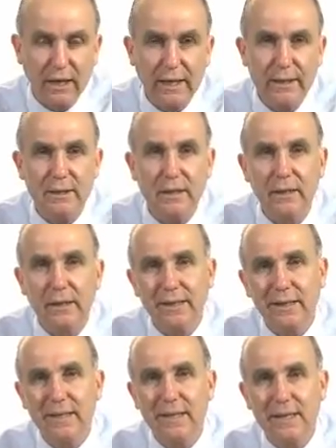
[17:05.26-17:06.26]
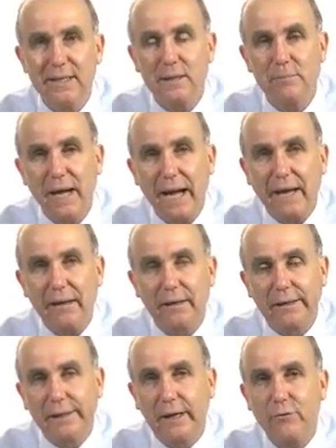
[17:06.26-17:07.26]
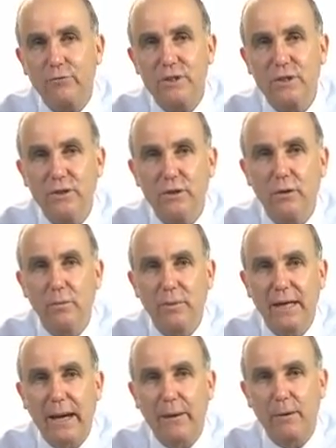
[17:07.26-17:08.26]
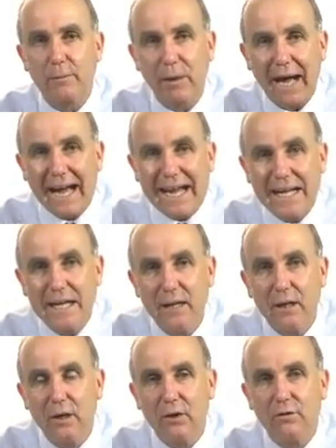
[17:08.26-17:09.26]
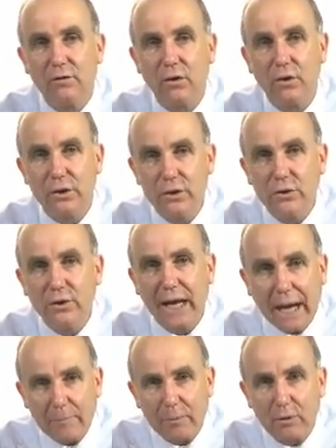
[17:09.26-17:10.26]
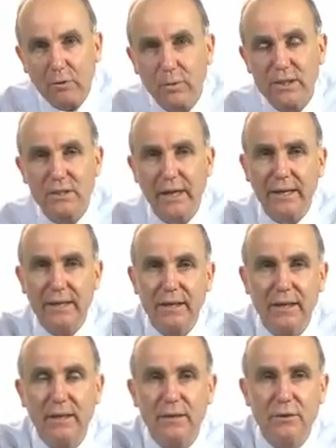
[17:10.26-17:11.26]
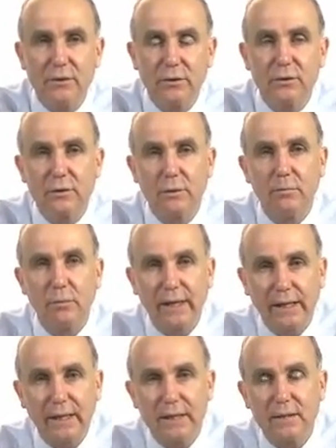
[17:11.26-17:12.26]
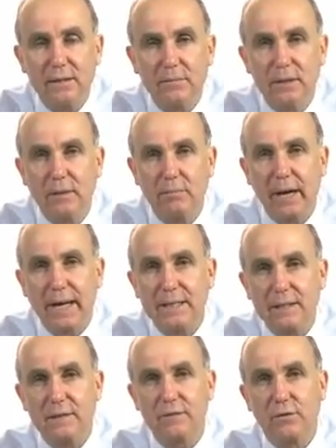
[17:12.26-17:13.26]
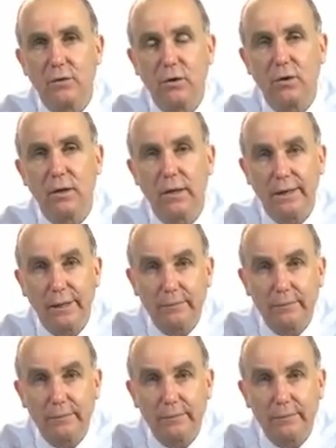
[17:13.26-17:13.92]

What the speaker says: change is about countries in Europe being able to pay for the new capital which they needed to bring in to be the basis for